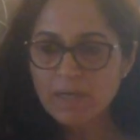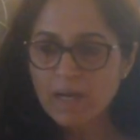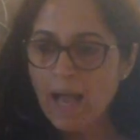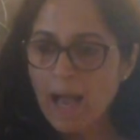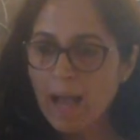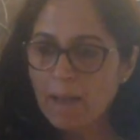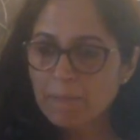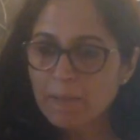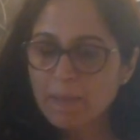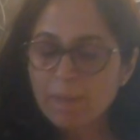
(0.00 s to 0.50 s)

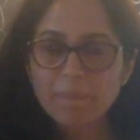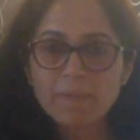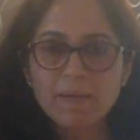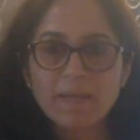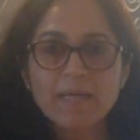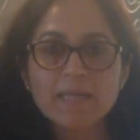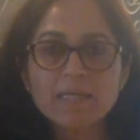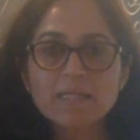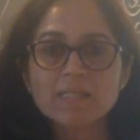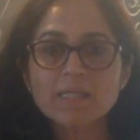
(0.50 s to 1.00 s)
happy
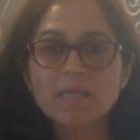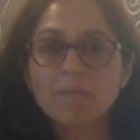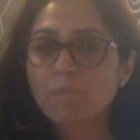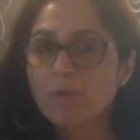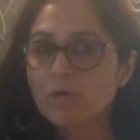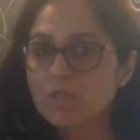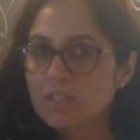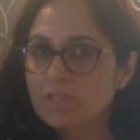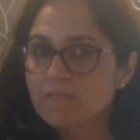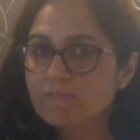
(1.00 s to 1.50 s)
place, a
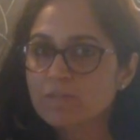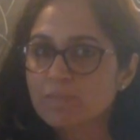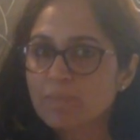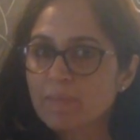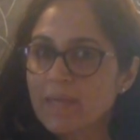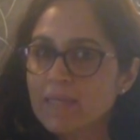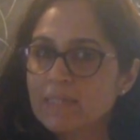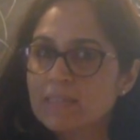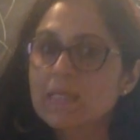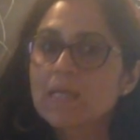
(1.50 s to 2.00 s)
positive
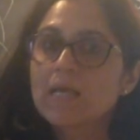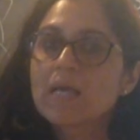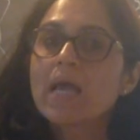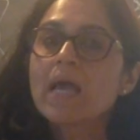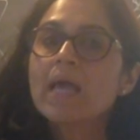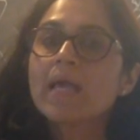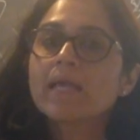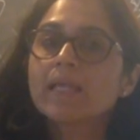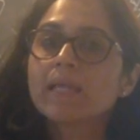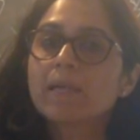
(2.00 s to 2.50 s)
space,
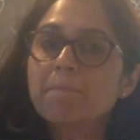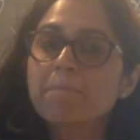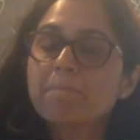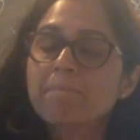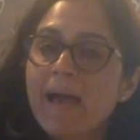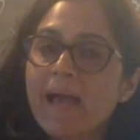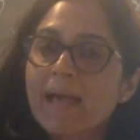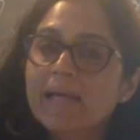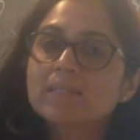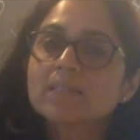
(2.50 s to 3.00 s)
it
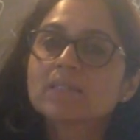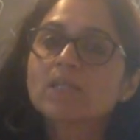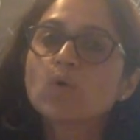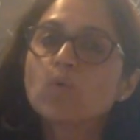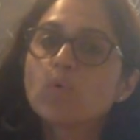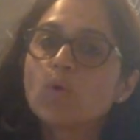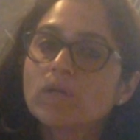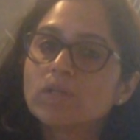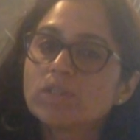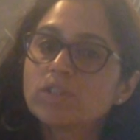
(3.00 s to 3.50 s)
impacts the
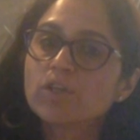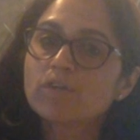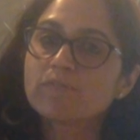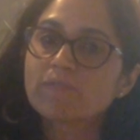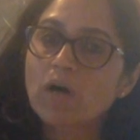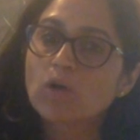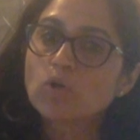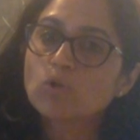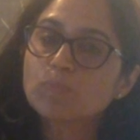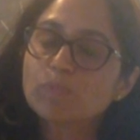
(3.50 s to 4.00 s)
quality of
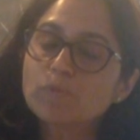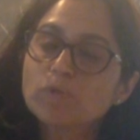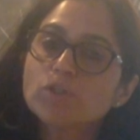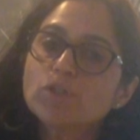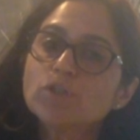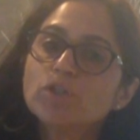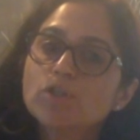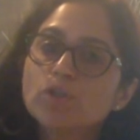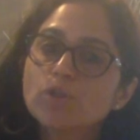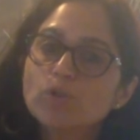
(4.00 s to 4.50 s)
output
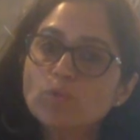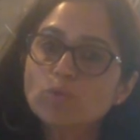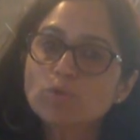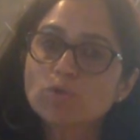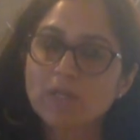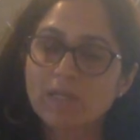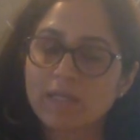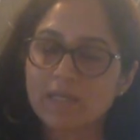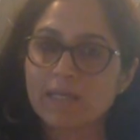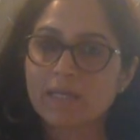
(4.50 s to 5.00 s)

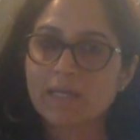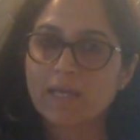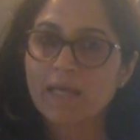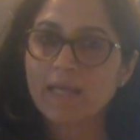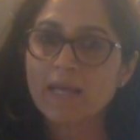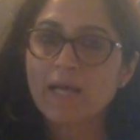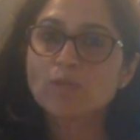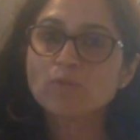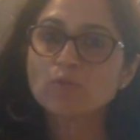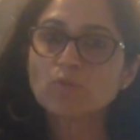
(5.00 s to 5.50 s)
hugely. And
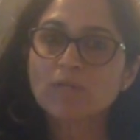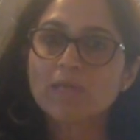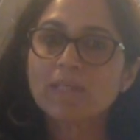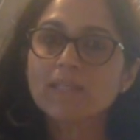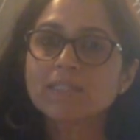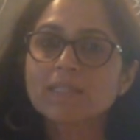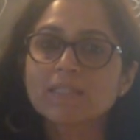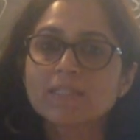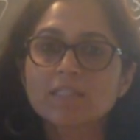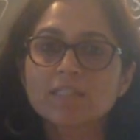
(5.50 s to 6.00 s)
I used to think
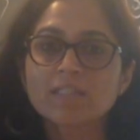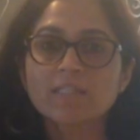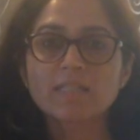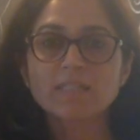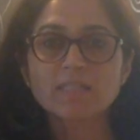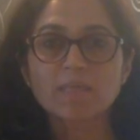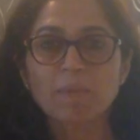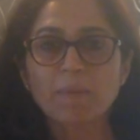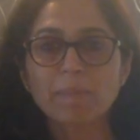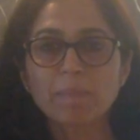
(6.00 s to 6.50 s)
that just things
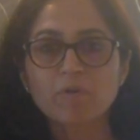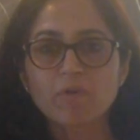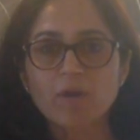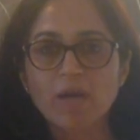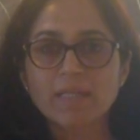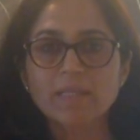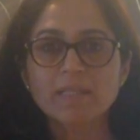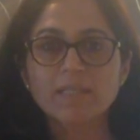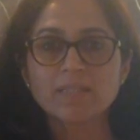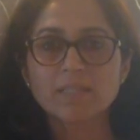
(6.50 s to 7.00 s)
that people
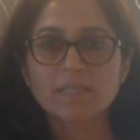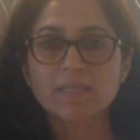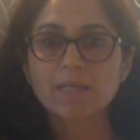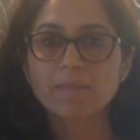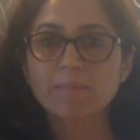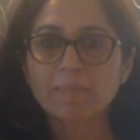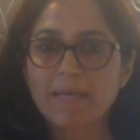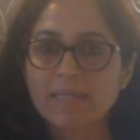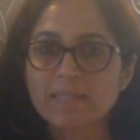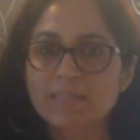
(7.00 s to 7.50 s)
write in interior
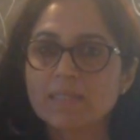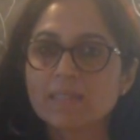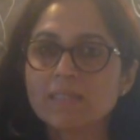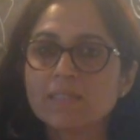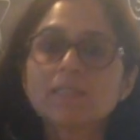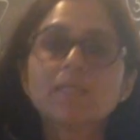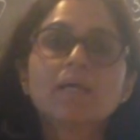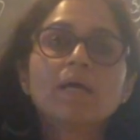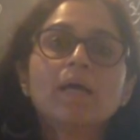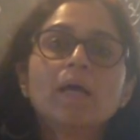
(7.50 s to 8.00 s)

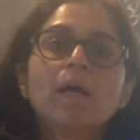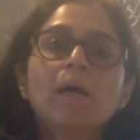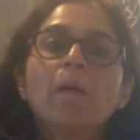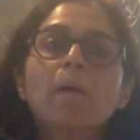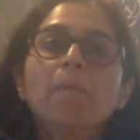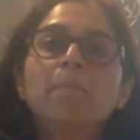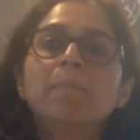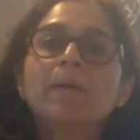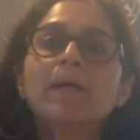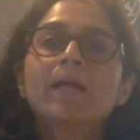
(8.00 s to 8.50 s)
magazines,
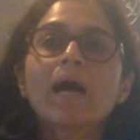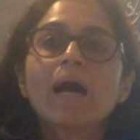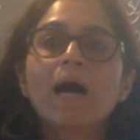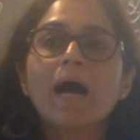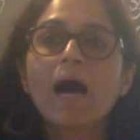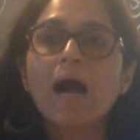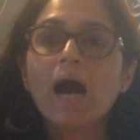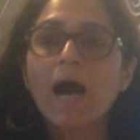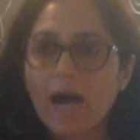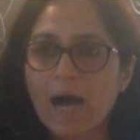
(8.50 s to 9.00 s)
but
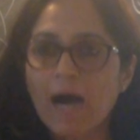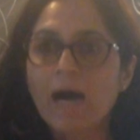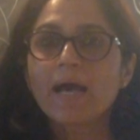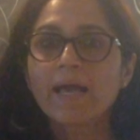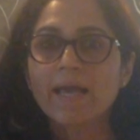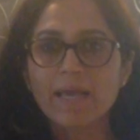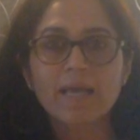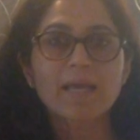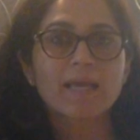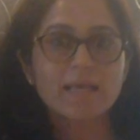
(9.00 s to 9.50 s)

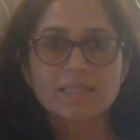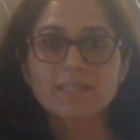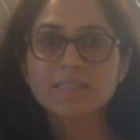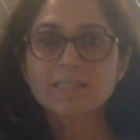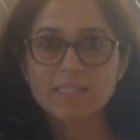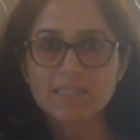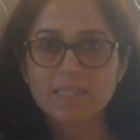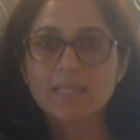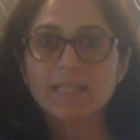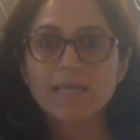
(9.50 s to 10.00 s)
I can
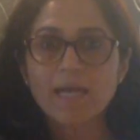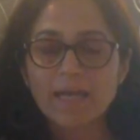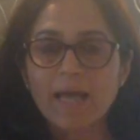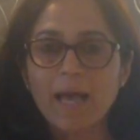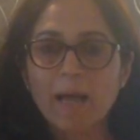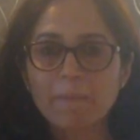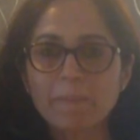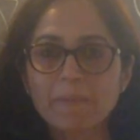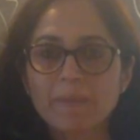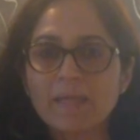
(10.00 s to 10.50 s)
see that
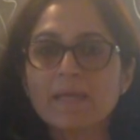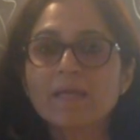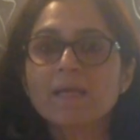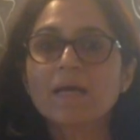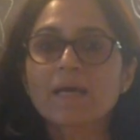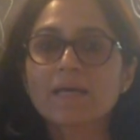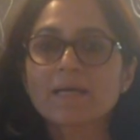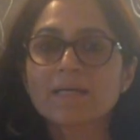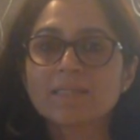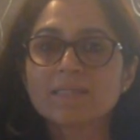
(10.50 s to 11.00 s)
happening.
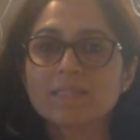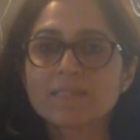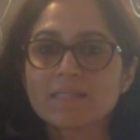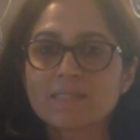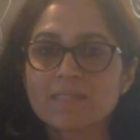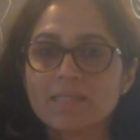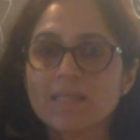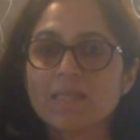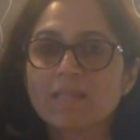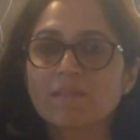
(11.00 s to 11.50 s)
I can
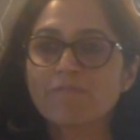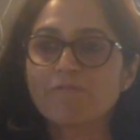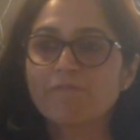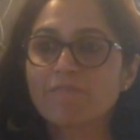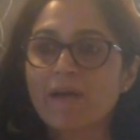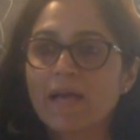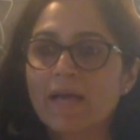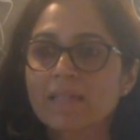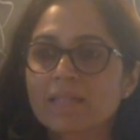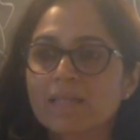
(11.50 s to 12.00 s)
see the
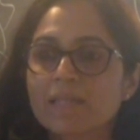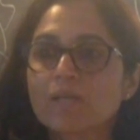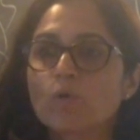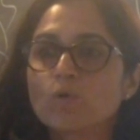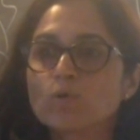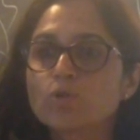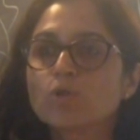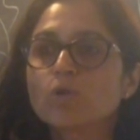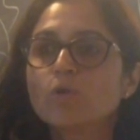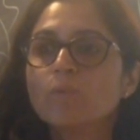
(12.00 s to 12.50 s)
fact that
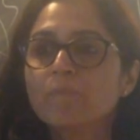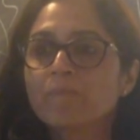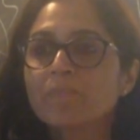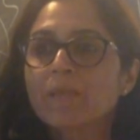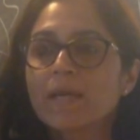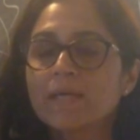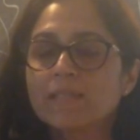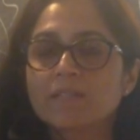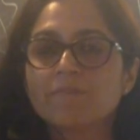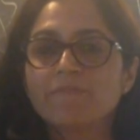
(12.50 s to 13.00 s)
also
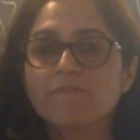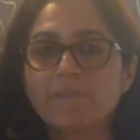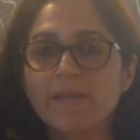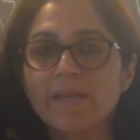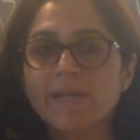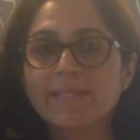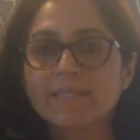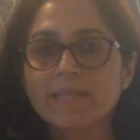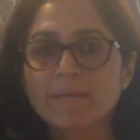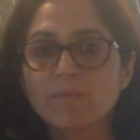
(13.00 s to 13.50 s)
it's a
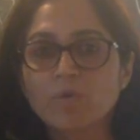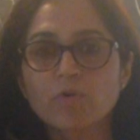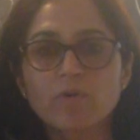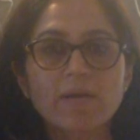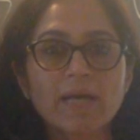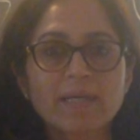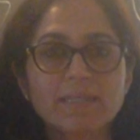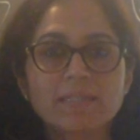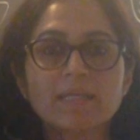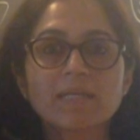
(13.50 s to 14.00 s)
very
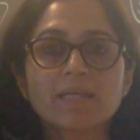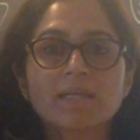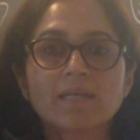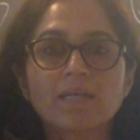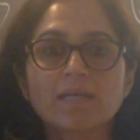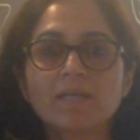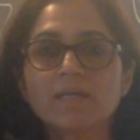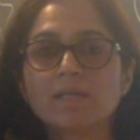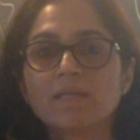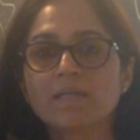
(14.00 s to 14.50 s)
democratic
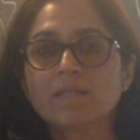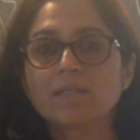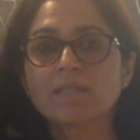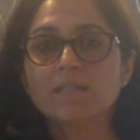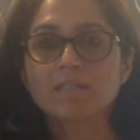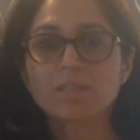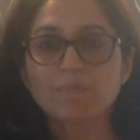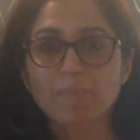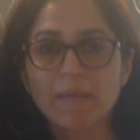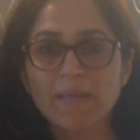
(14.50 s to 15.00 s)

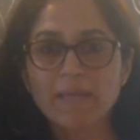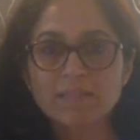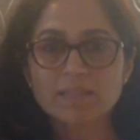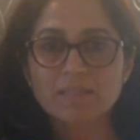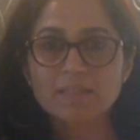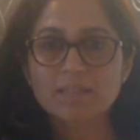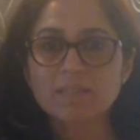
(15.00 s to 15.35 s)
space.